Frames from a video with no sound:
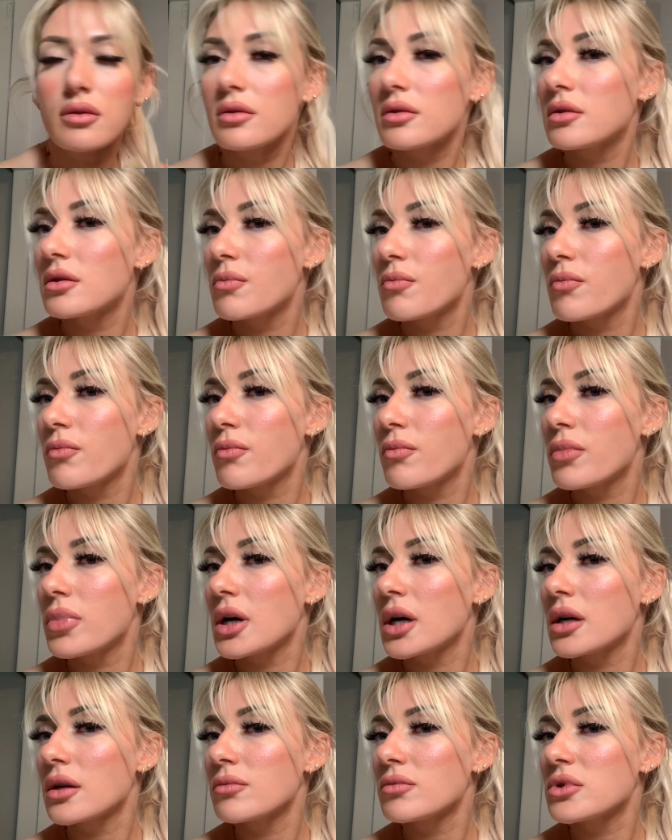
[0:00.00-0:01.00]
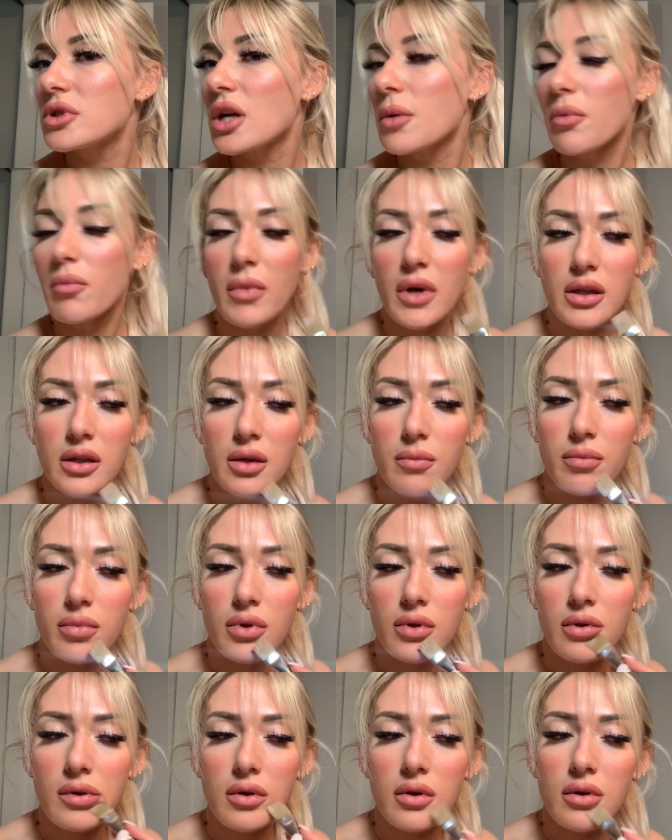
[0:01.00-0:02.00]
the bottom shape of my lip.
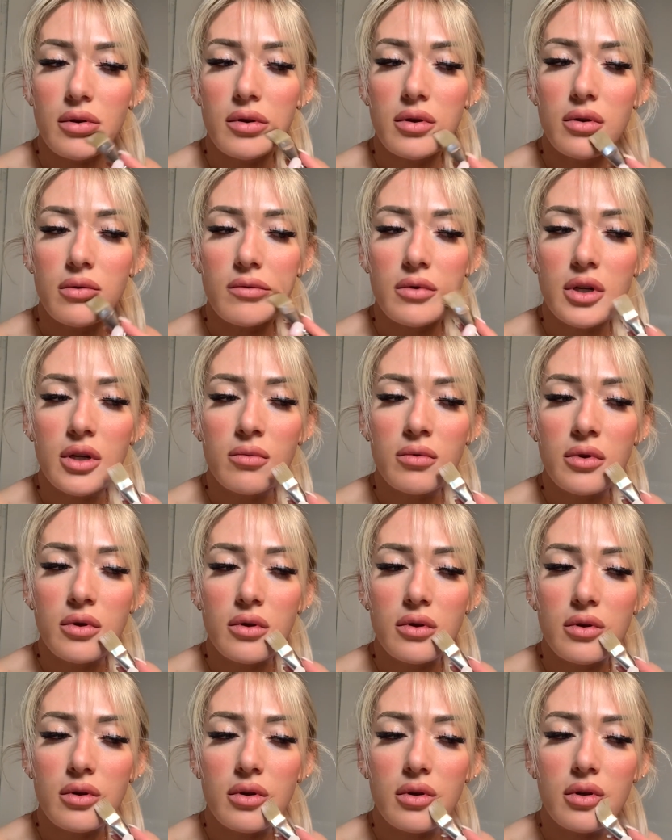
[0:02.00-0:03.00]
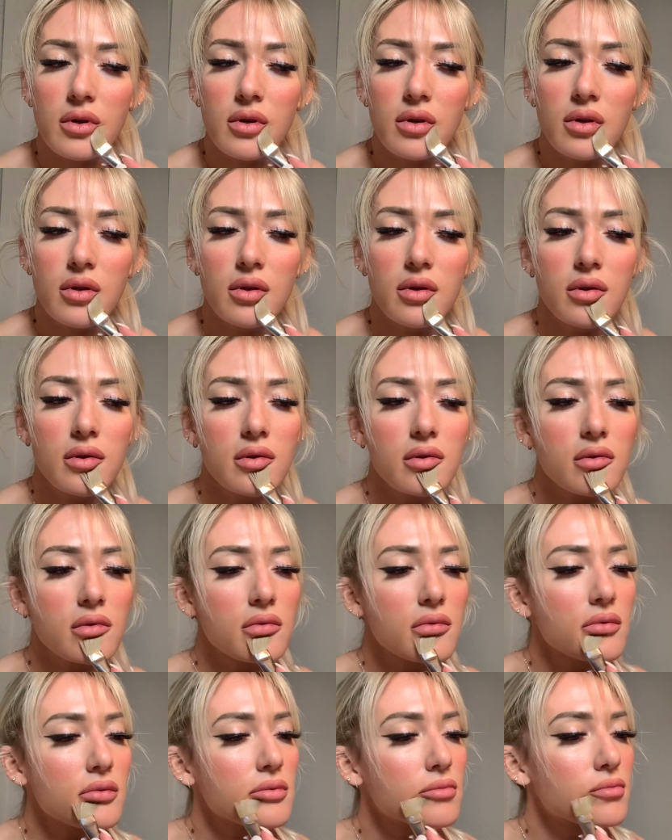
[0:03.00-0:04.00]
And you want to make sure it's
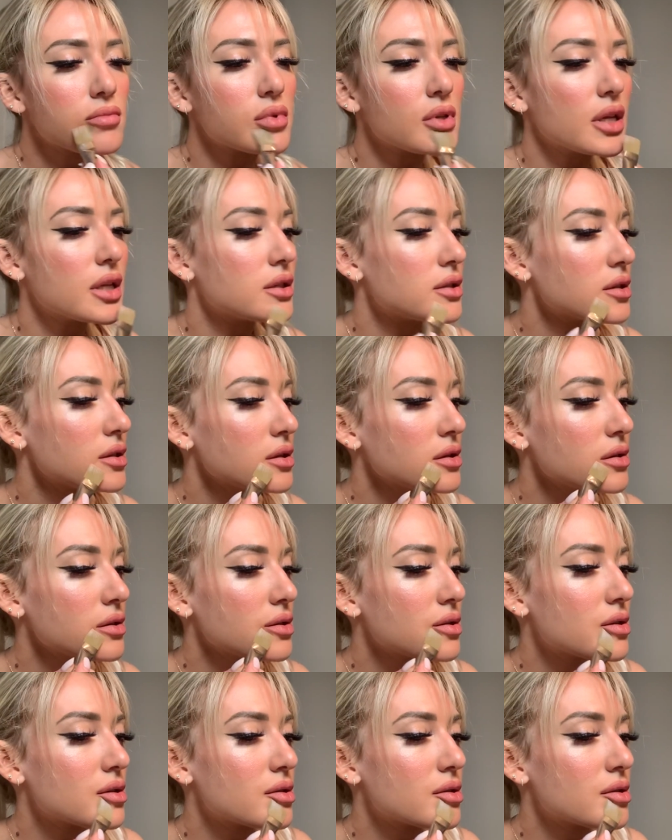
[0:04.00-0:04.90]
blended.